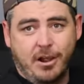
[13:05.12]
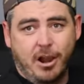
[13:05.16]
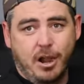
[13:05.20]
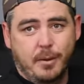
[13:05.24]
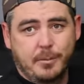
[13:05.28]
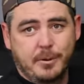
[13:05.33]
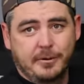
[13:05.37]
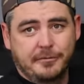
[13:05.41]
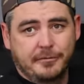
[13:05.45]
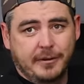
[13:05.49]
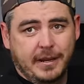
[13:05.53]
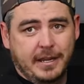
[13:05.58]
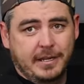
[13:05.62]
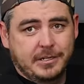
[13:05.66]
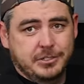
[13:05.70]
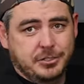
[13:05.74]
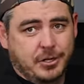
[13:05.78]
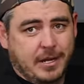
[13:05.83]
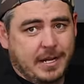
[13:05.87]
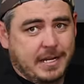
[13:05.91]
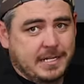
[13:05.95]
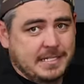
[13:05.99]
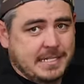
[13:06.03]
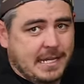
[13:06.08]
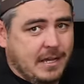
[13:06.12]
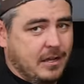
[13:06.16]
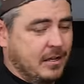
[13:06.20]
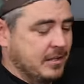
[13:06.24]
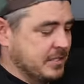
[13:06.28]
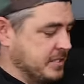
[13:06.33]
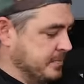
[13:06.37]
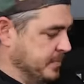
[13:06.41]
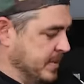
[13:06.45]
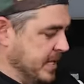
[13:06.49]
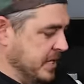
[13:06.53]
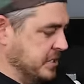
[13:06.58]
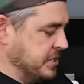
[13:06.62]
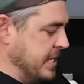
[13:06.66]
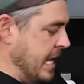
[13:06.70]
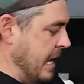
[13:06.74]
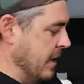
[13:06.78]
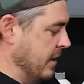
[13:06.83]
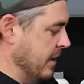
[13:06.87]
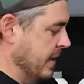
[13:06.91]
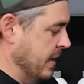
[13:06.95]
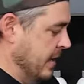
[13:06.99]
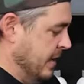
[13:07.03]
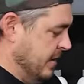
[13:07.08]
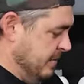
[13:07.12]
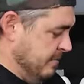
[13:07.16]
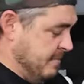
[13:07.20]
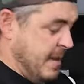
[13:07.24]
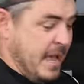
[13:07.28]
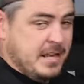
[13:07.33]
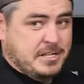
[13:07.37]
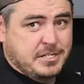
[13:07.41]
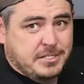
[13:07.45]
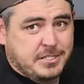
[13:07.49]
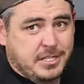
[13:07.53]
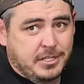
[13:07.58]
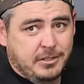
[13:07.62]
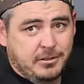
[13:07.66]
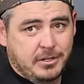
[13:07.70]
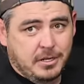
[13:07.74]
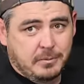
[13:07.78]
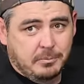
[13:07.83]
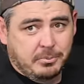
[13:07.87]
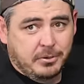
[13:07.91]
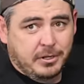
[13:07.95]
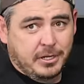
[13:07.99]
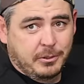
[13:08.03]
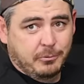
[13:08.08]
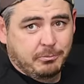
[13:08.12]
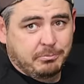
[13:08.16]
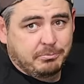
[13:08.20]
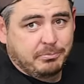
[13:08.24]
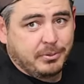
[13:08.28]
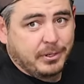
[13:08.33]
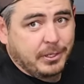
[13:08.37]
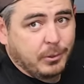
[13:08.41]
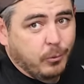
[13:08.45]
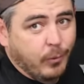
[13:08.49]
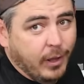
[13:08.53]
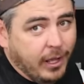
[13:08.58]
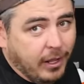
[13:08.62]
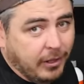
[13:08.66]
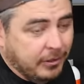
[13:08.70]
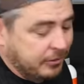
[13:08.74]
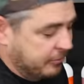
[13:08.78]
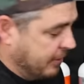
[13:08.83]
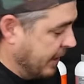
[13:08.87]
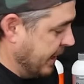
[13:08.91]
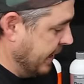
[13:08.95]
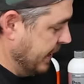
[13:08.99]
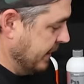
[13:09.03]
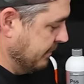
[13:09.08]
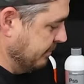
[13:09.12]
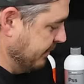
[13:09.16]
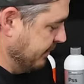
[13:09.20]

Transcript: is the Harbor Freight drying towel, it's a plush towel. Matches the unit pretty well, gray